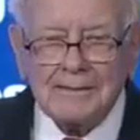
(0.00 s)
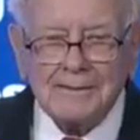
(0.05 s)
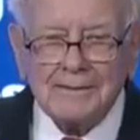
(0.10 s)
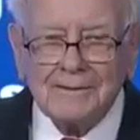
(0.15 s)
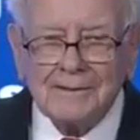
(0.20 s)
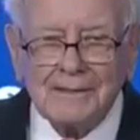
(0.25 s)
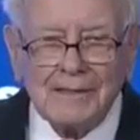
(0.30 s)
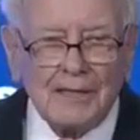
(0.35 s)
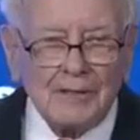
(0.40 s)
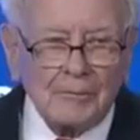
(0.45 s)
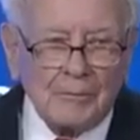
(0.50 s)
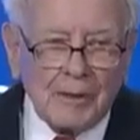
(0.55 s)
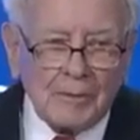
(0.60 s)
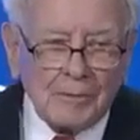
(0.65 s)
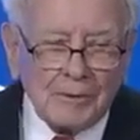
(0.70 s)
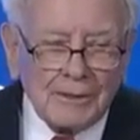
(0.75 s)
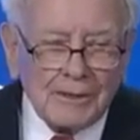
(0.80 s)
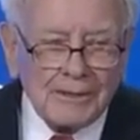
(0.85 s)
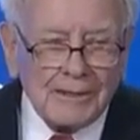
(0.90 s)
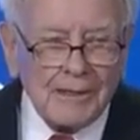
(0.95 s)
the young
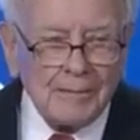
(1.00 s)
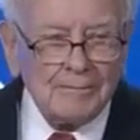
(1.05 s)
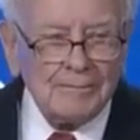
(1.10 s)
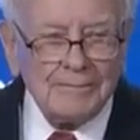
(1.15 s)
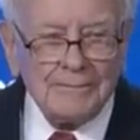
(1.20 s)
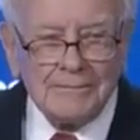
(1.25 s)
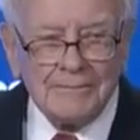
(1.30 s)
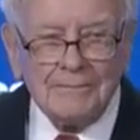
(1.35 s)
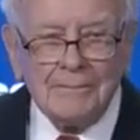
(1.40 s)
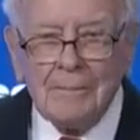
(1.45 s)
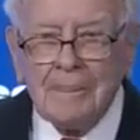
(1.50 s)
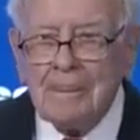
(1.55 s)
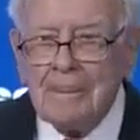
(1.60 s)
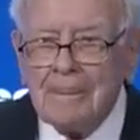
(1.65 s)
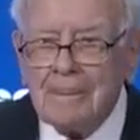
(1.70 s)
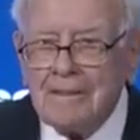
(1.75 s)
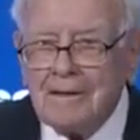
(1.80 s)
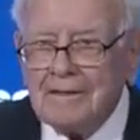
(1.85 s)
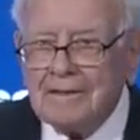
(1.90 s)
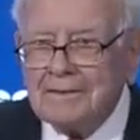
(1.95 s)
people that come
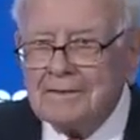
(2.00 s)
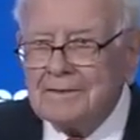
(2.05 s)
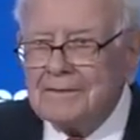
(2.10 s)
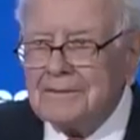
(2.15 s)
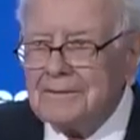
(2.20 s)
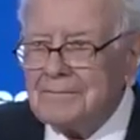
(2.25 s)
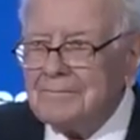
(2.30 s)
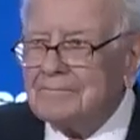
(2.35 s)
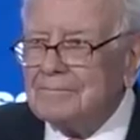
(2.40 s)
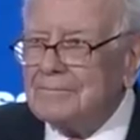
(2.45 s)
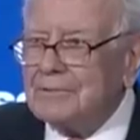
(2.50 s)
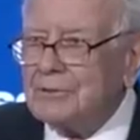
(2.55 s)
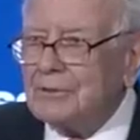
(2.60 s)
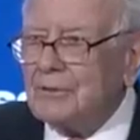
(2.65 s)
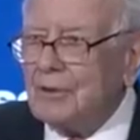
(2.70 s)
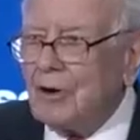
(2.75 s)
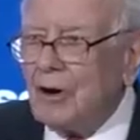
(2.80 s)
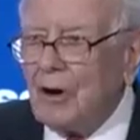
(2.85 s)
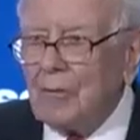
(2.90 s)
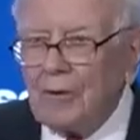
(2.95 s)
to
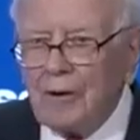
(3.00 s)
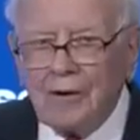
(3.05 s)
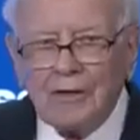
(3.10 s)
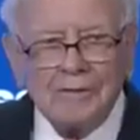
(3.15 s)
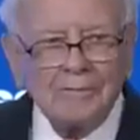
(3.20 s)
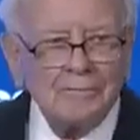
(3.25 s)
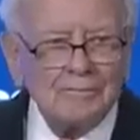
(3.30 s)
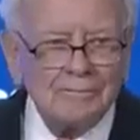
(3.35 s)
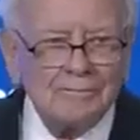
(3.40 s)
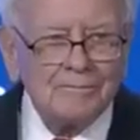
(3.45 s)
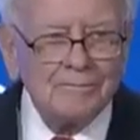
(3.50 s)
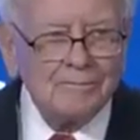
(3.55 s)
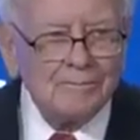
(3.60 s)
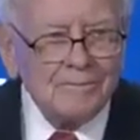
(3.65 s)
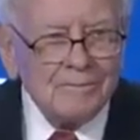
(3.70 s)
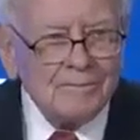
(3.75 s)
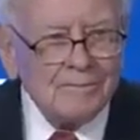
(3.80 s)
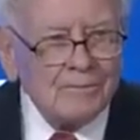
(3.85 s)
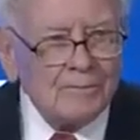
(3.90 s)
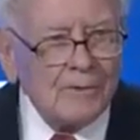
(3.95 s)
Omaha.
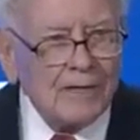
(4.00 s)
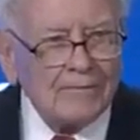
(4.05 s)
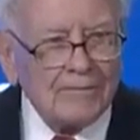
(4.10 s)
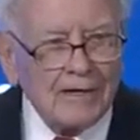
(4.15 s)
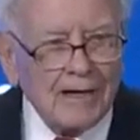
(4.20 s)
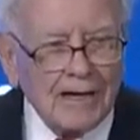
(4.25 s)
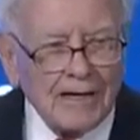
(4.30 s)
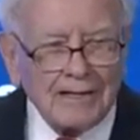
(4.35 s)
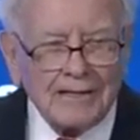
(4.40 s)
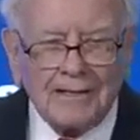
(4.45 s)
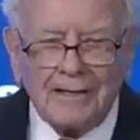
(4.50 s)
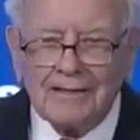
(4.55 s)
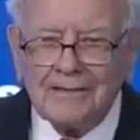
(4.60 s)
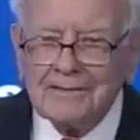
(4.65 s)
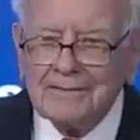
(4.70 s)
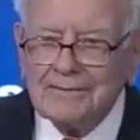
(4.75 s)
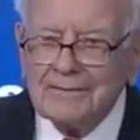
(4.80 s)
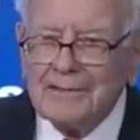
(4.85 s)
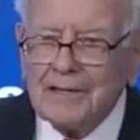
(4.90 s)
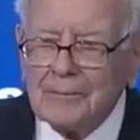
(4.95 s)
We have
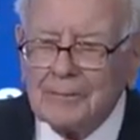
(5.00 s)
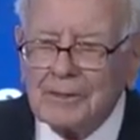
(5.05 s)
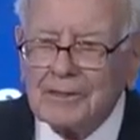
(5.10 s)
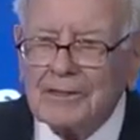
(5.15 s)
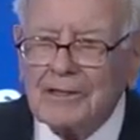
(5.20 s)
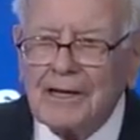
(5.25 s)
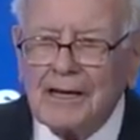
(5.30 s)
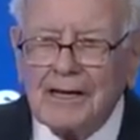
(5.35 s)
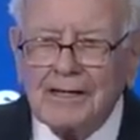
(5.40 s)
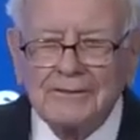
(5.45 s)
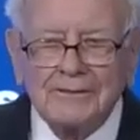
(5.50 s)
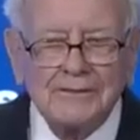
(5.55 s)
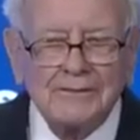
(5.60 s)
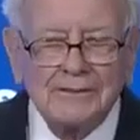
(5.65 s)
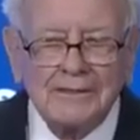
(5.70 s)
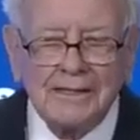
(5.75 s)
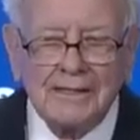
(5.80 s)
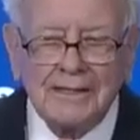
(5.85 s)
a number of classes.